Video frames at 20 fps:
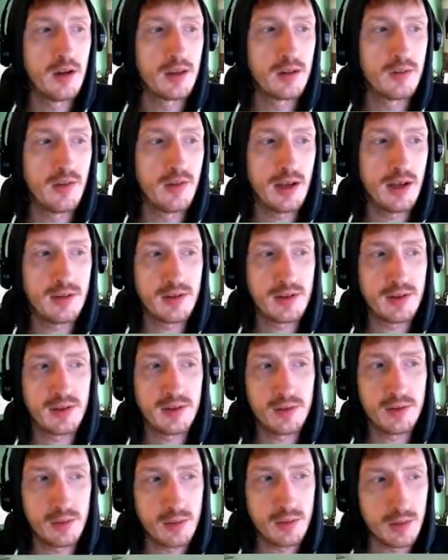the values that
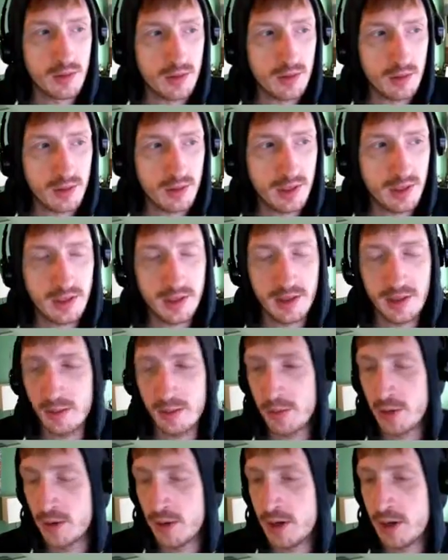you associate to
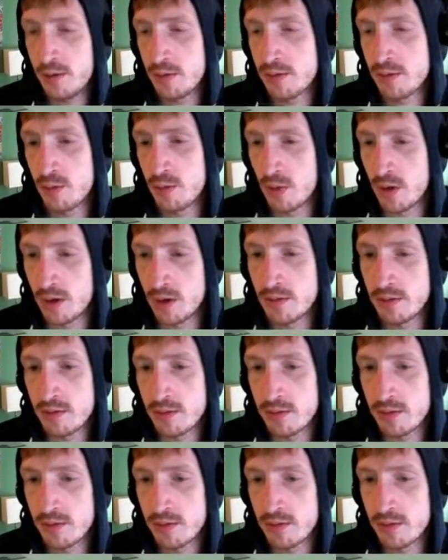them are equal to 1,